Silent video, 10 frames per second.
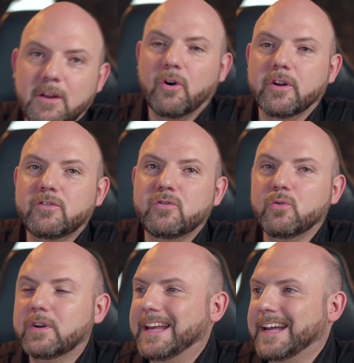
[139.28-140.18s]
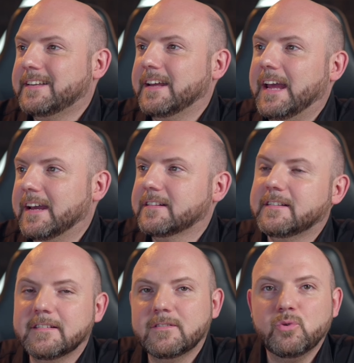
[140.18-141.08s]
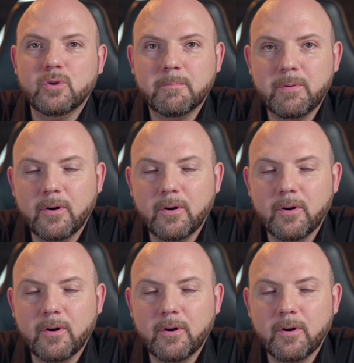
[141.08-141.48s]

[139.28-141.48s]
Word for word: in order to get access to a